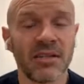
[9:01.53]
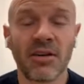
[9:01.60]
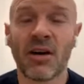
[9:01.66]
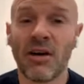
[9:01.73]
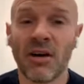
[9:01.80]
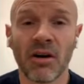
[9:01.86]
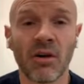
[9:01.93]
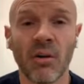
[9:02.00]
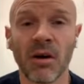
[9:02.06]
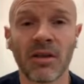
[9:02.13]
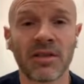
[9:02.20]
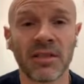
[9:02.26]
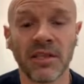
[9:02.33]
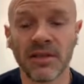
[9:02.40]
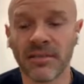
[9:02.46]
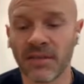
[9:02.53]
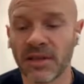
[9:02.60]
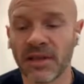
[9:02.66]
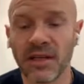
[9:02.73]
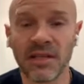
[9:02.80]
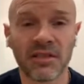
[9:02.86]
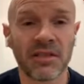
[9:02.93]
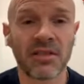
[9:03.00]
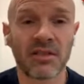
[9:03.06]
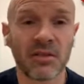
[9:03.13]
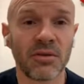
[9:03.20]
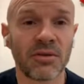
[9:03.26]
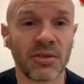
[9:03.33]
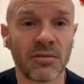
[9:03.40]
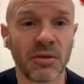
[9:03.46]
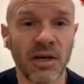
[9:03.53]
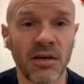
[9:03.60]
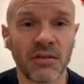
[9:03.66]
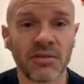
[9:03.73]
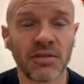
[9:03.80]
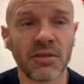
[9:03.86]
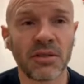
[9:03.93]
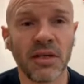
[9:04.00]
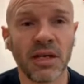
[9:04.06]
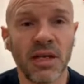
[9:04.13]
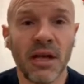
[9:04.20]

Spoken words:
He's got a lot of quality, and he's going to score some goals.